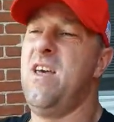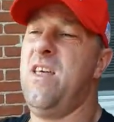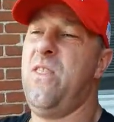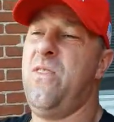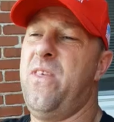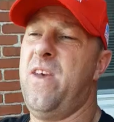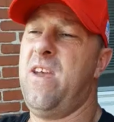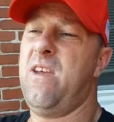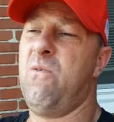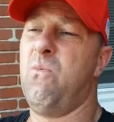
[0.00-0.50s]

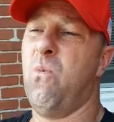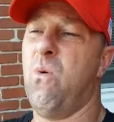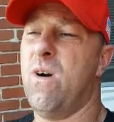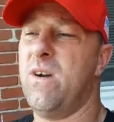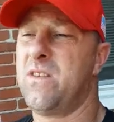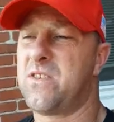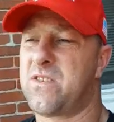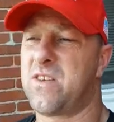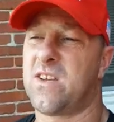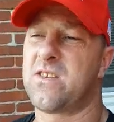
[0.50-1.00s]
They
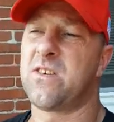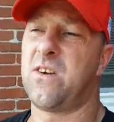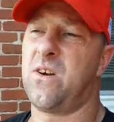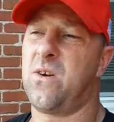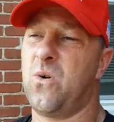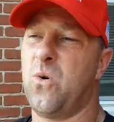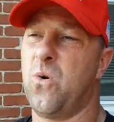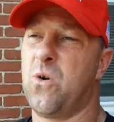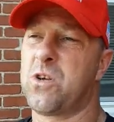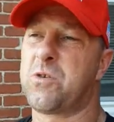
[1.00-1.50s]
want
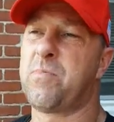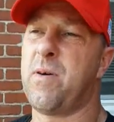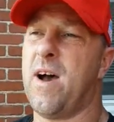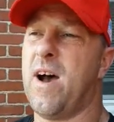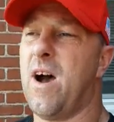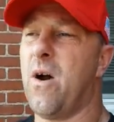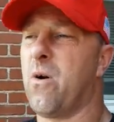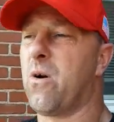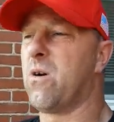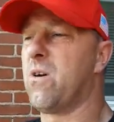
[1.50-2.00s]
600
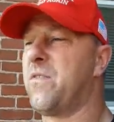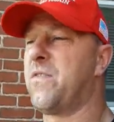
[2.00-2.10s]
horsepower.